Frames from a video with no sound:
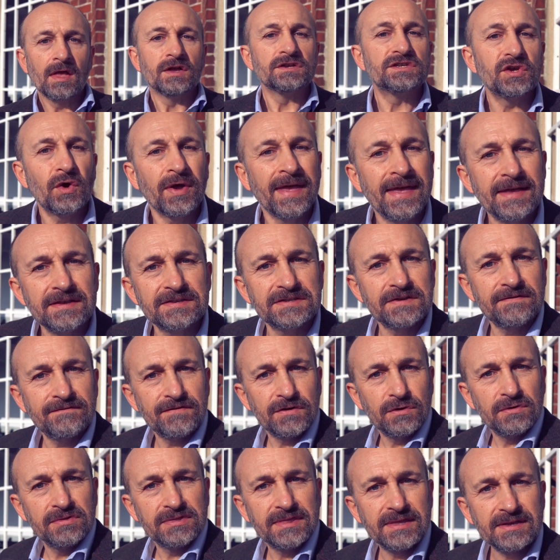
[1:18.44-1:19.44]
So here's a
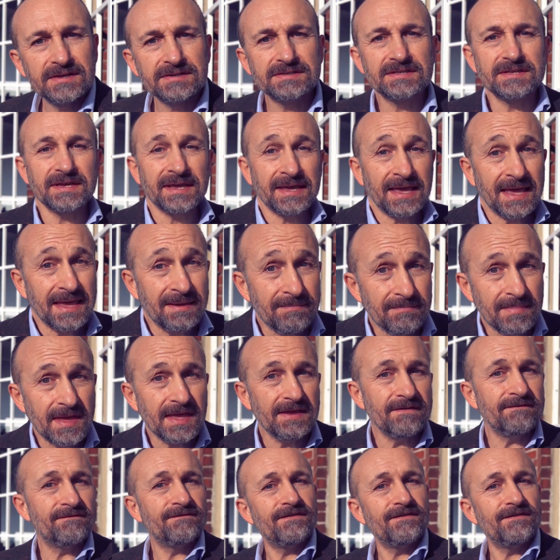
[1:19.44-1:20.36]
few things that keep me